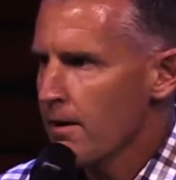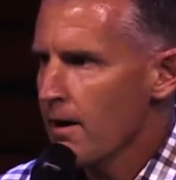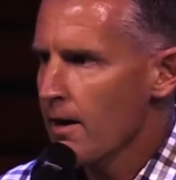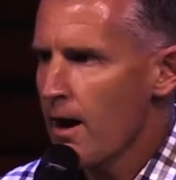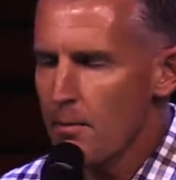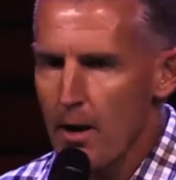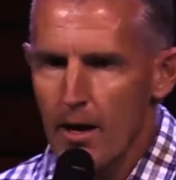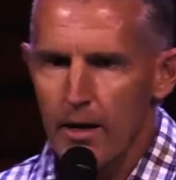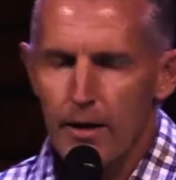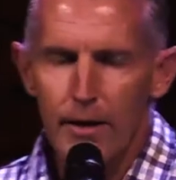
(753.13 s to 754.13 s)
And I'm
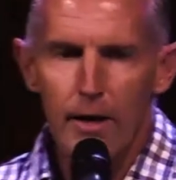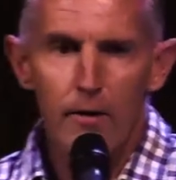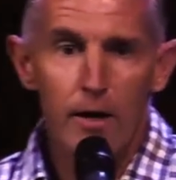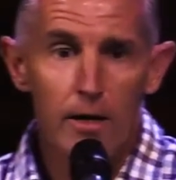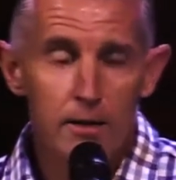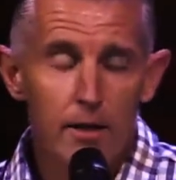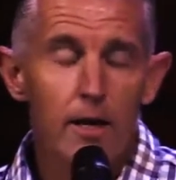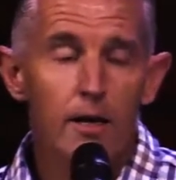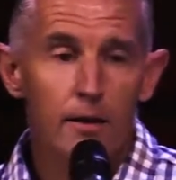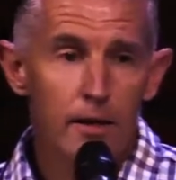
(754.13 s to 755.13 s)
like, and then I realize,
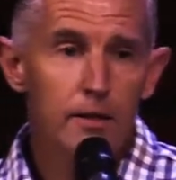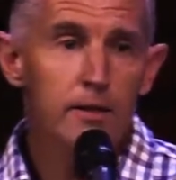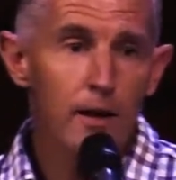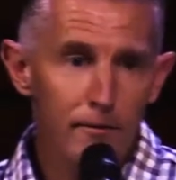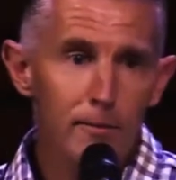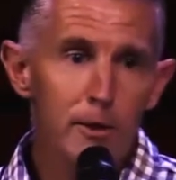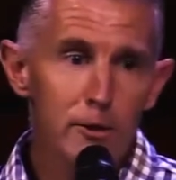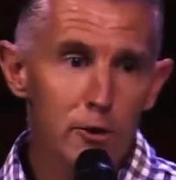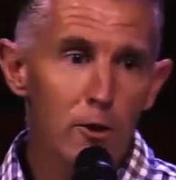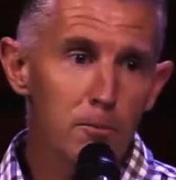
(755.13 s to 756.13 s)
okay, I think it's time for me to
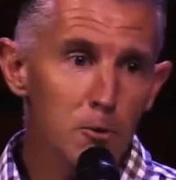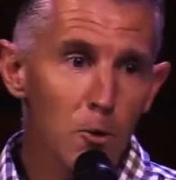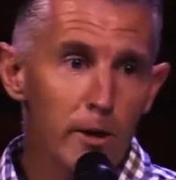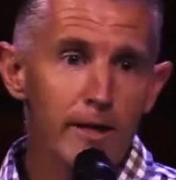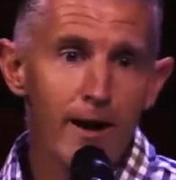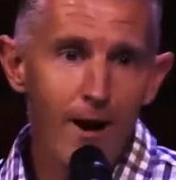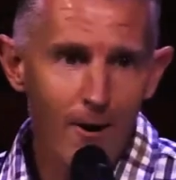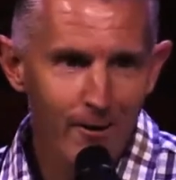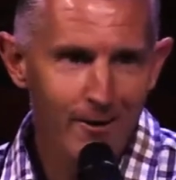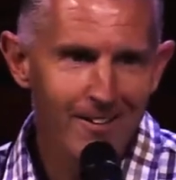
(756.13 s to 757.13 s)
stop talking
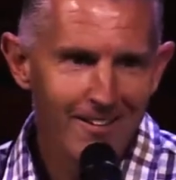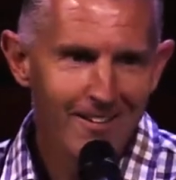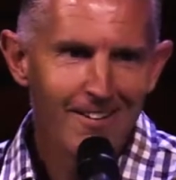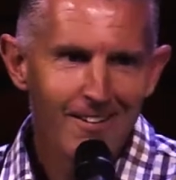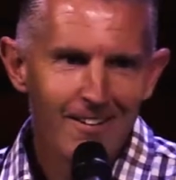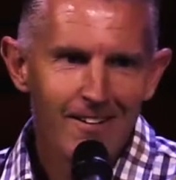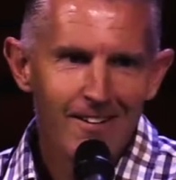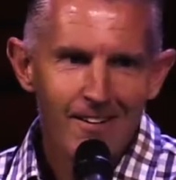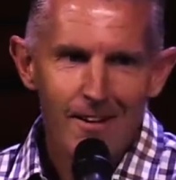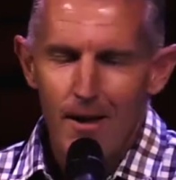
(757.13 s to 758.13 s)
now.
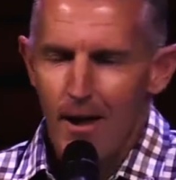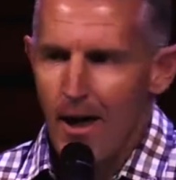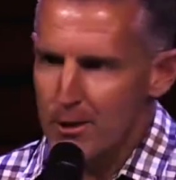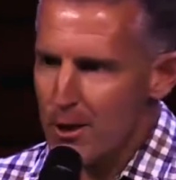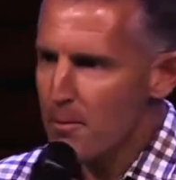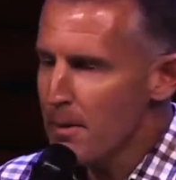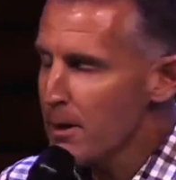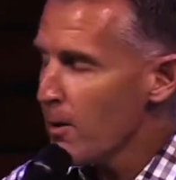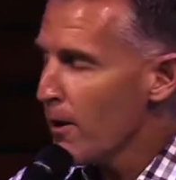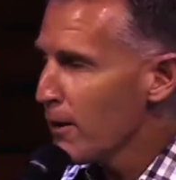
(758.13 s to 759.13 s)
And so
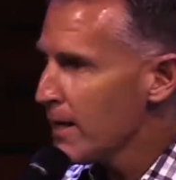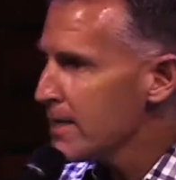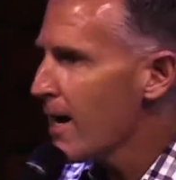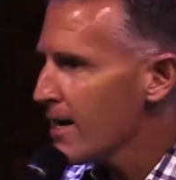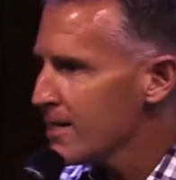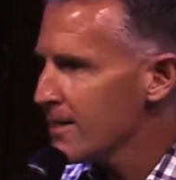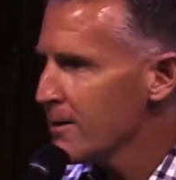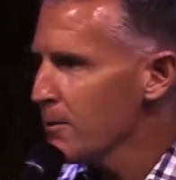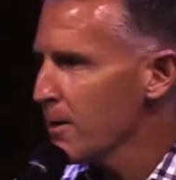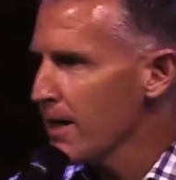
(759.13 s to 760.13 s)
meanwhile, these guys
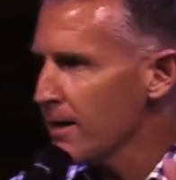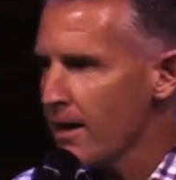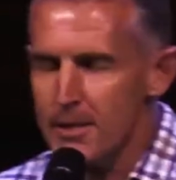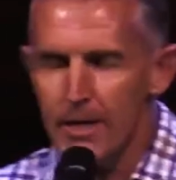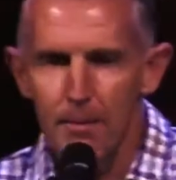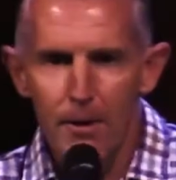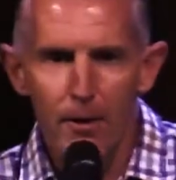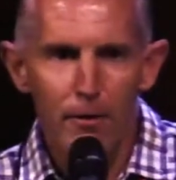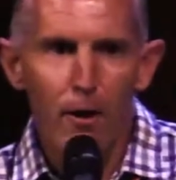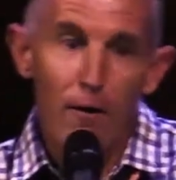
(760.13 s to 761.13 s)
who were in our
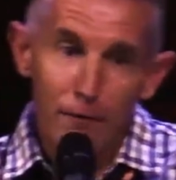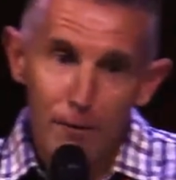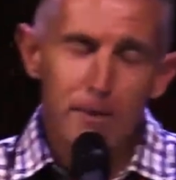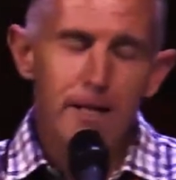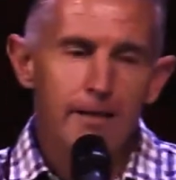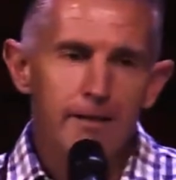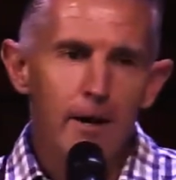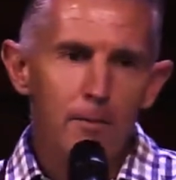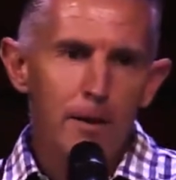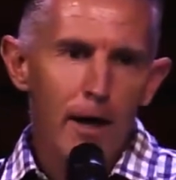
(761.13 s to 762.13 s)
seminar, afterwards they tell
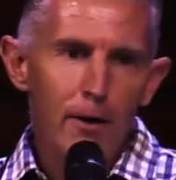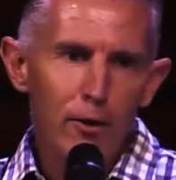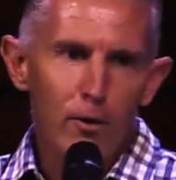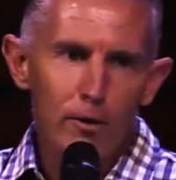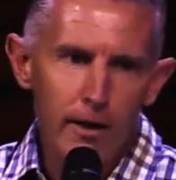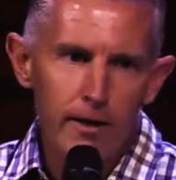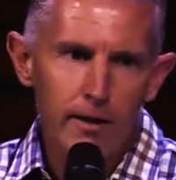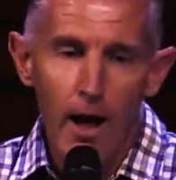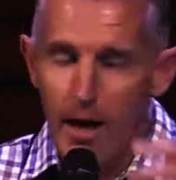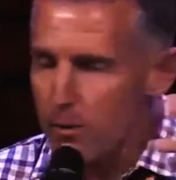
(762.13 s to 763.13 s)
me they thought that
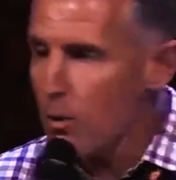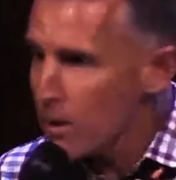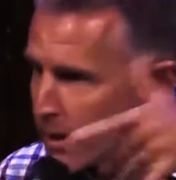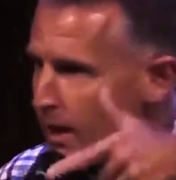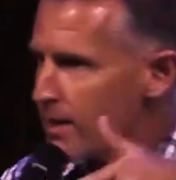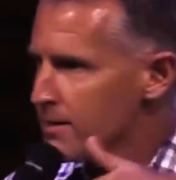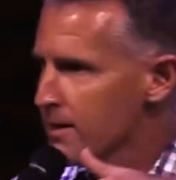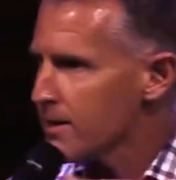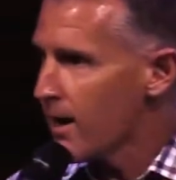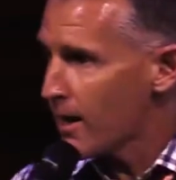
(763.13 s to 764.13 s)
I had organized
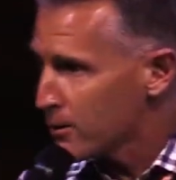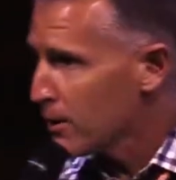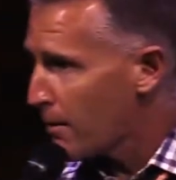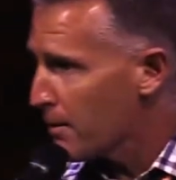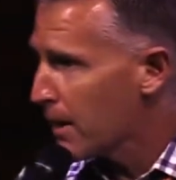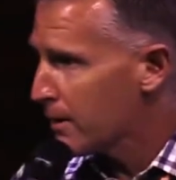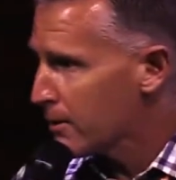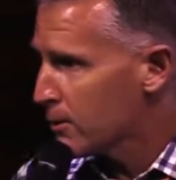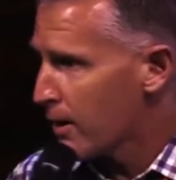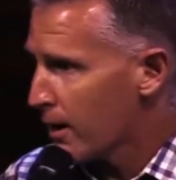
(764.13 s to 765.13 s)
this guy to come in and
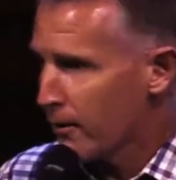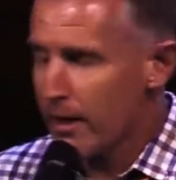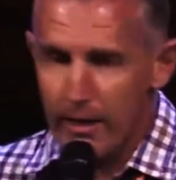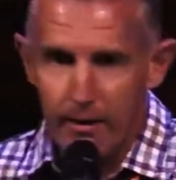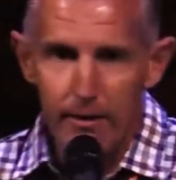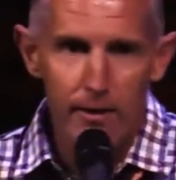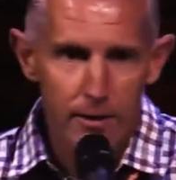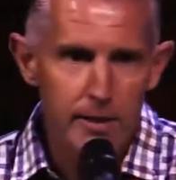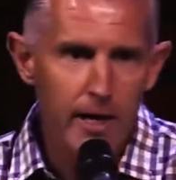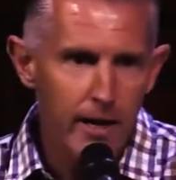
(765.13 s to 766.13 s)
to like really, you know,
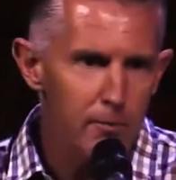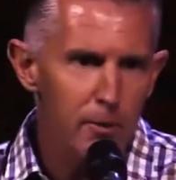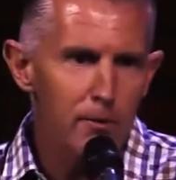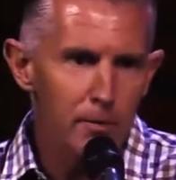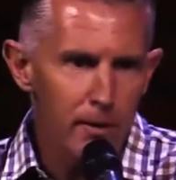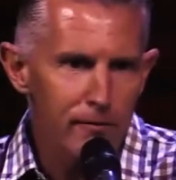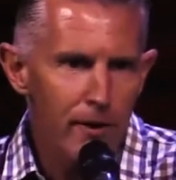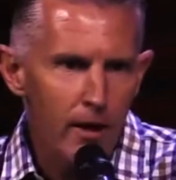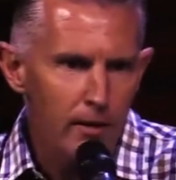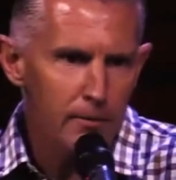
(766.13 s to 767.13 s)
scare them with a bit of
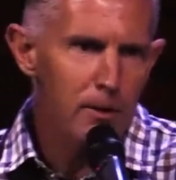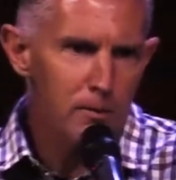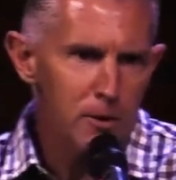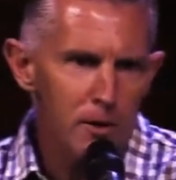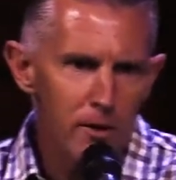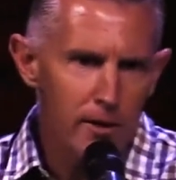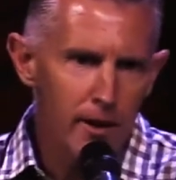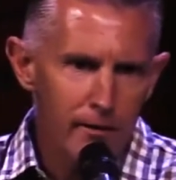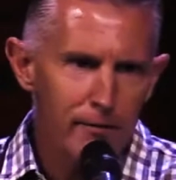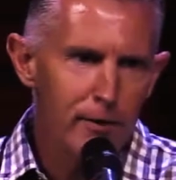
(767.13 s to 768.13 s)
hell and brimstone
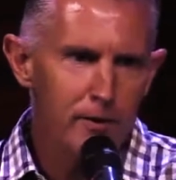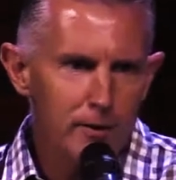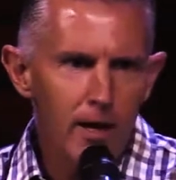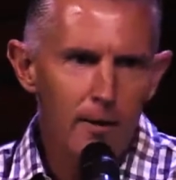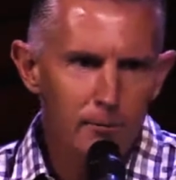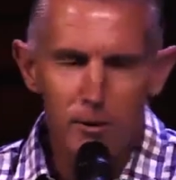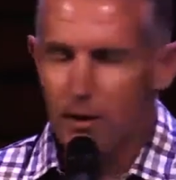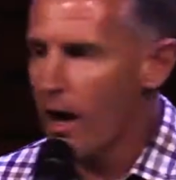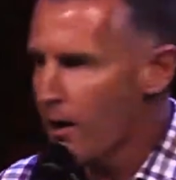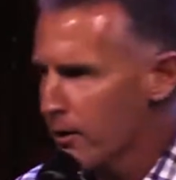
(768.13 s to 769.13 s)
kind of, you know, it's time to
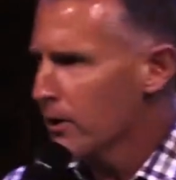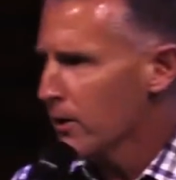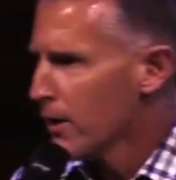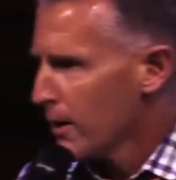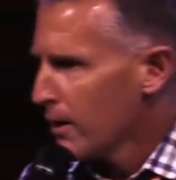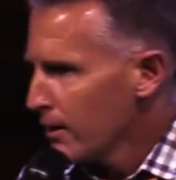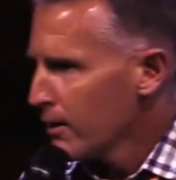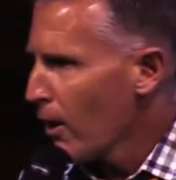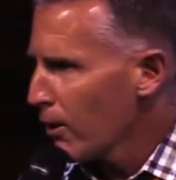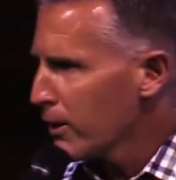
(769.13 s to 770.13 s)
die.
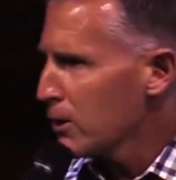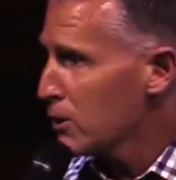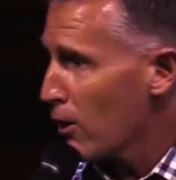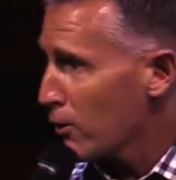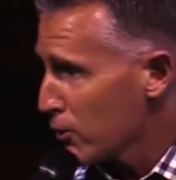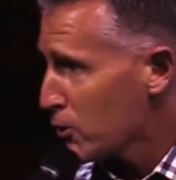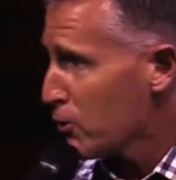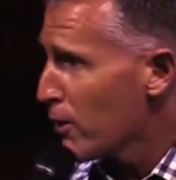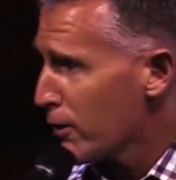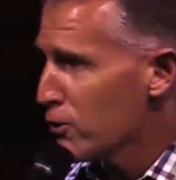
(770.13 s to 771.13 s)
Are you
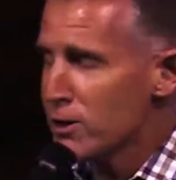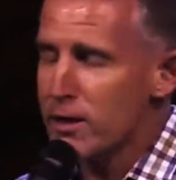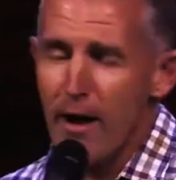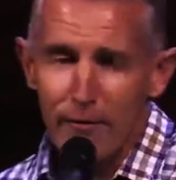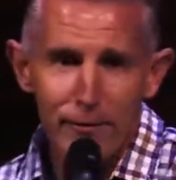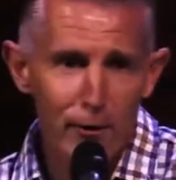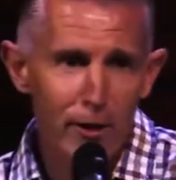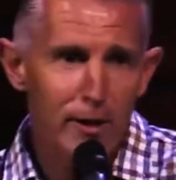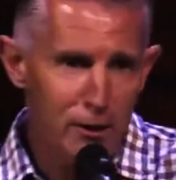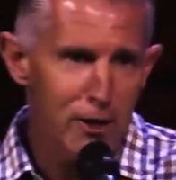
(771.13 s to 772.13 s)
sure that you're saved? And are you
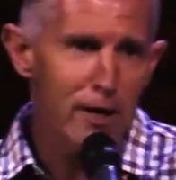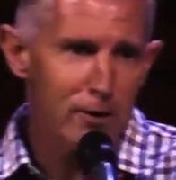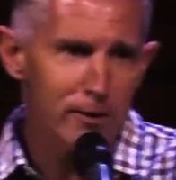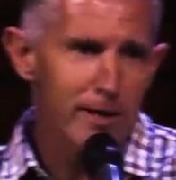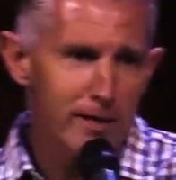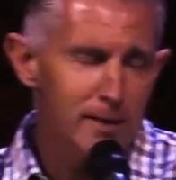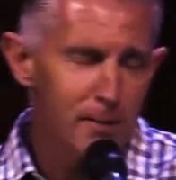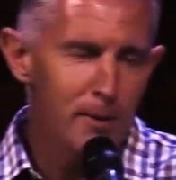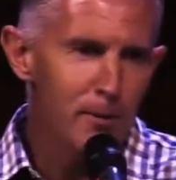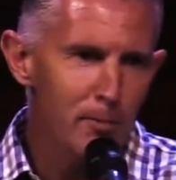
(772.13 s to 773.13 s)
going to share your
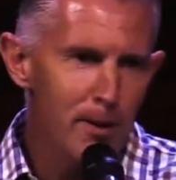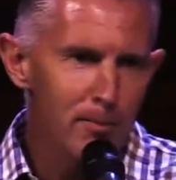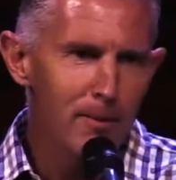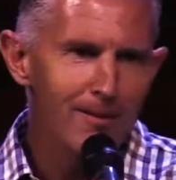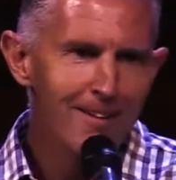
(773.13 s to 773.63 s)
testimony with people?